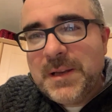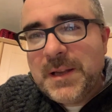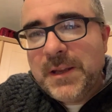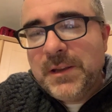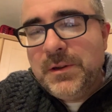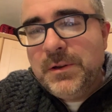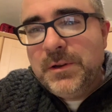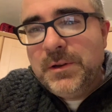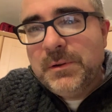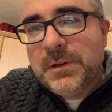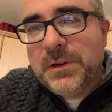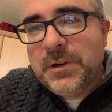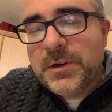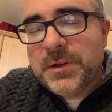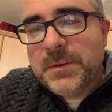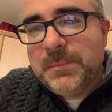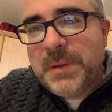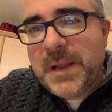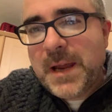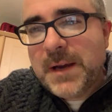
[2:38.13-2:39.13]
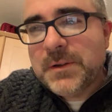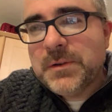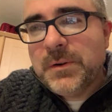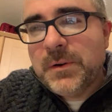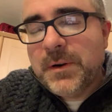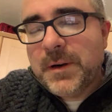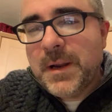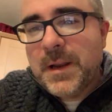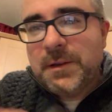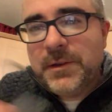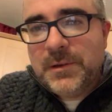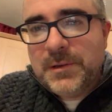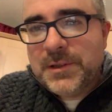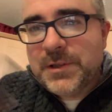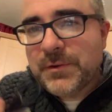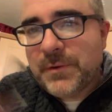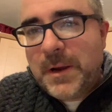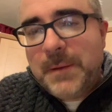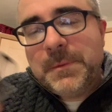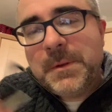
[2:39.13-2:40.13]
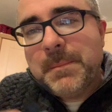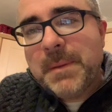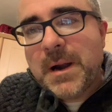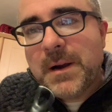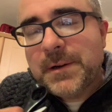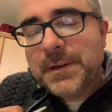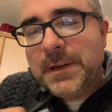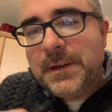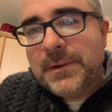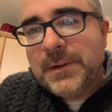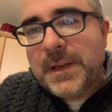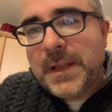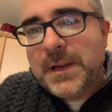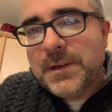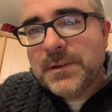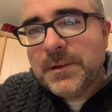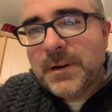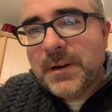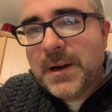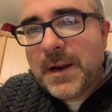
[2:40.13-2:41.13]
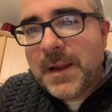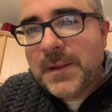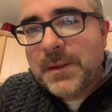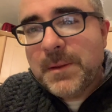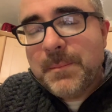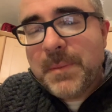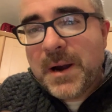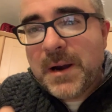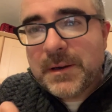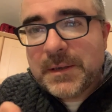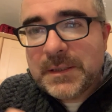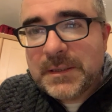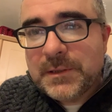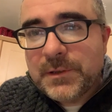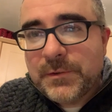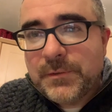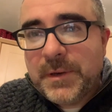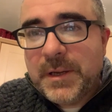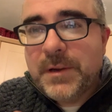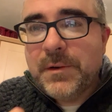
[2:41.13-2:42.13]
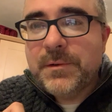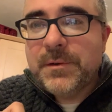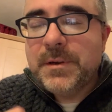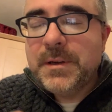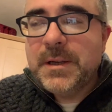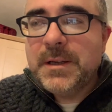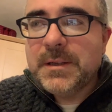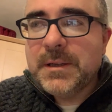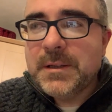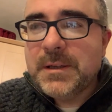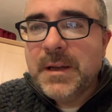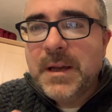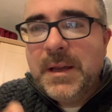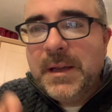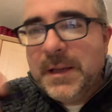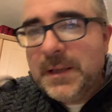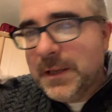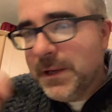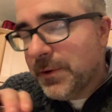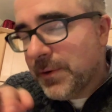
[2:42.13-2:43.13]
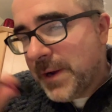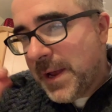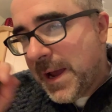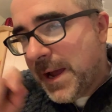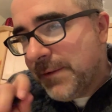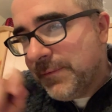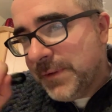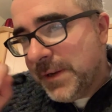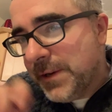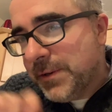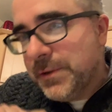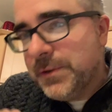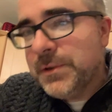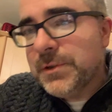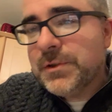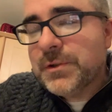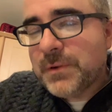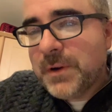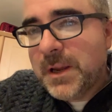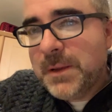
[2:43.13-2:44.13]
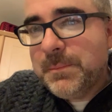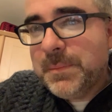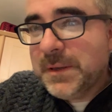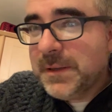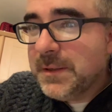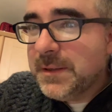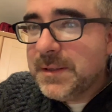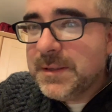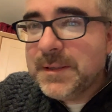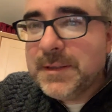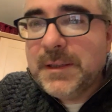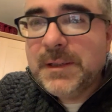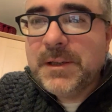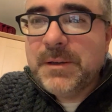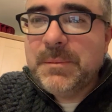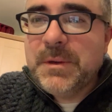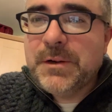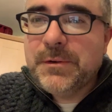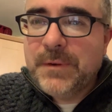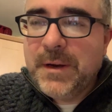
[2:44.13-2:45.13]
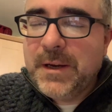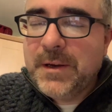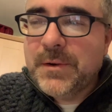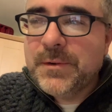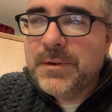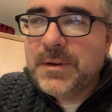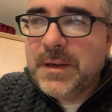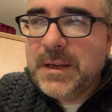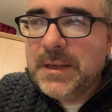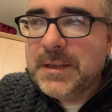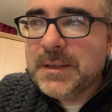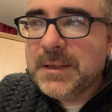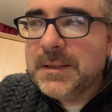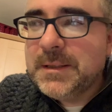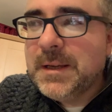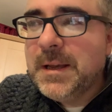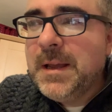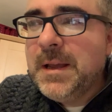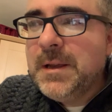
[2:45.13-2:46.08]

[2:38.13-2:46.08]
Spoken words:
Like you'll cut a blackthorn and you'll scrape the bark a year later and the bark is still green underneath it. A year and a half later, you scrape it and still could be green underneath it.